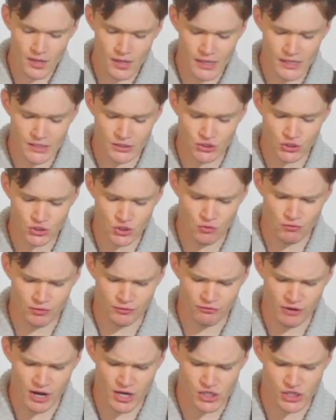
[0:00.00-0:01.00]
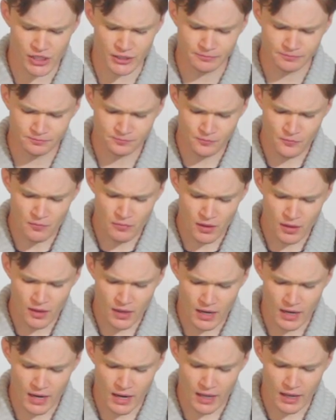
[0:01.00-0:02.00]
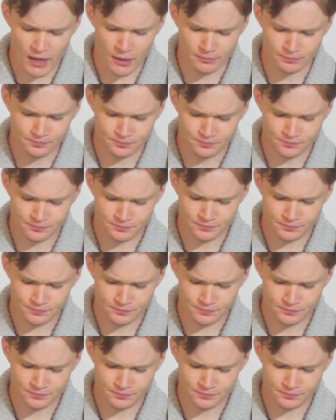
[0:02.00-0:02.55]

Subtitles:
It's so refreshing. And that